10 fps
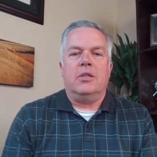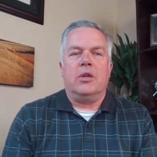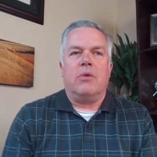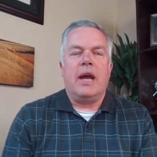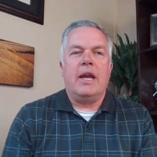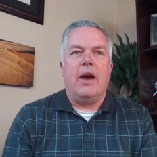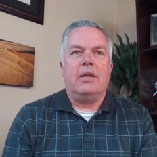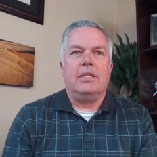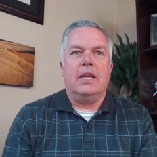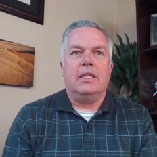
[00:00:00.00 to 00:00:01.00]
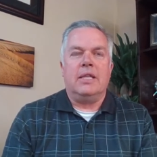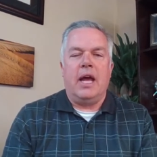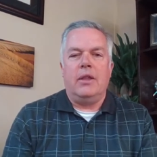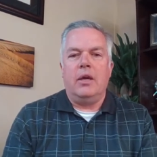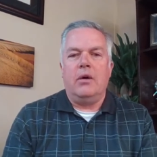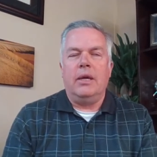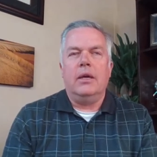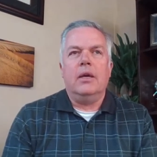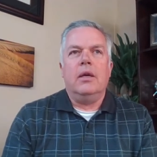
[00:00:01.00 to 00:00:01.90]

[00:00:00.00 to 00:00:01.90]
So right now, as things stand, though, we,